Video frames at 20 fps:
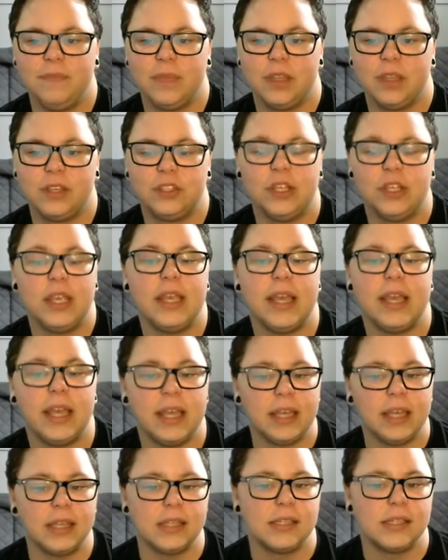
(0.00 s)
She
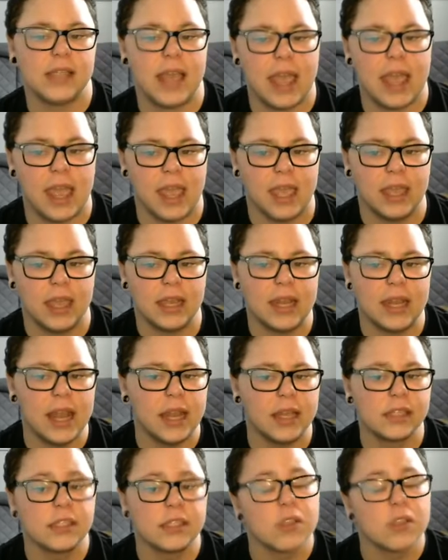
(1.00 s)
is a
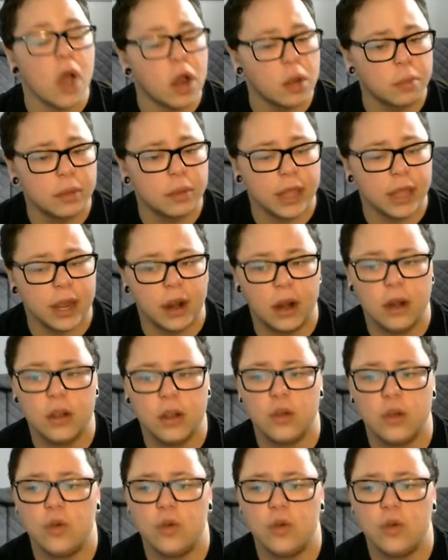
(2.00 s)
Canadian soccer player